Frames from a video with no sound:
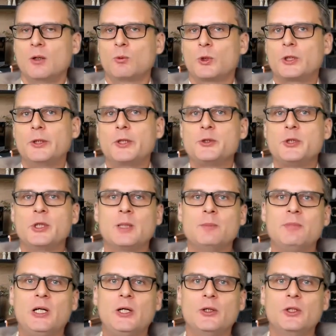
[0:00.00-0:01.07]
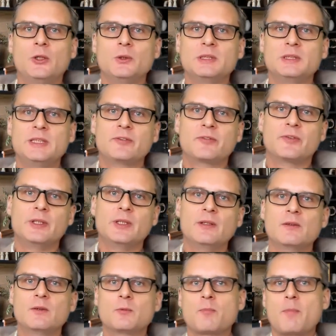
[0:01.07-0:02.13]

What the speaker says: We're going to talk about those different